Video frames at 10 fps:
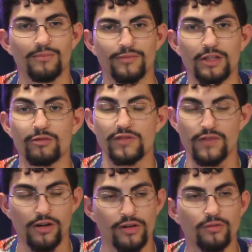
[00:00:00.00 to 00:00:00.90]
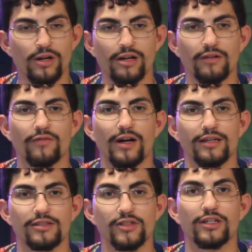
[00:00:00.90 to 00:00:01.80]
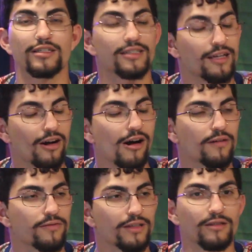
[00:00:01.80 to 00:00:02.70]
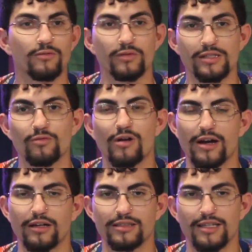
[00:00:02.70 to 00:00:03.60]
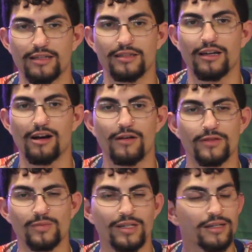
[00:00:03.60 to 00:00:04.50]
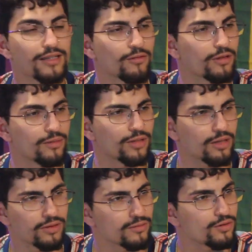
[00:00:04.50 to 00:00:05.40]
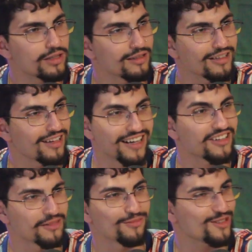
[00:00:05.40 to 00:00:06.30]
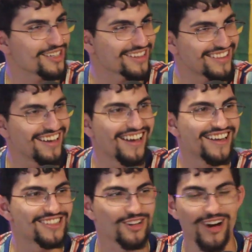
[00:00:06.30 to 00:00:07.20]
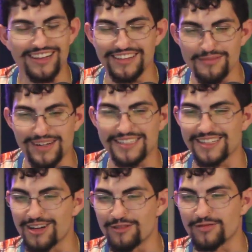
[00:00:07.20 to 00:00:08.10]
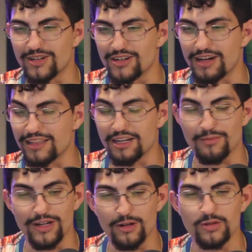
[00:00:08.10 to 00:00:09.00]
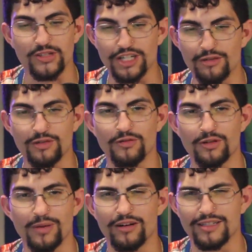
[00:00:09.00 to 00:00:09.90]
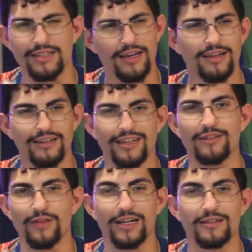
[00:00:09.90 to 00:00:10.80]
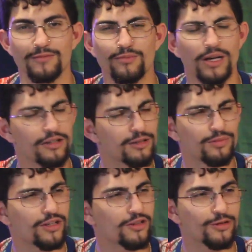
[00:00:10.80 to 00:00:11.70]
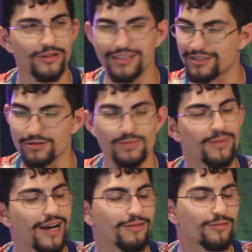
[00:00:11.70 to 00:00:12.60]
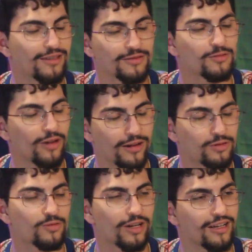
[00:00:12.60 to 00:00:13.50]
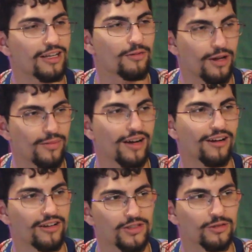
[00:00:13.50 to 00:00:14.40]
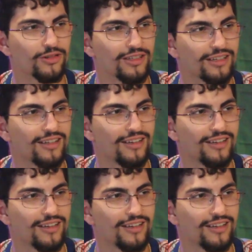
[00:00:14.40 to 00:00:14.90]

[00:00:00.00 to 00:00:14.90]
It was very rare if I took a day off, and the reason why I'd take a day off is because I wouldn't be able to breathe. I couldn't breathe, so I'd let my nose recover for about a day, and if I could barely breathe through it, it was ready to get right back onto it.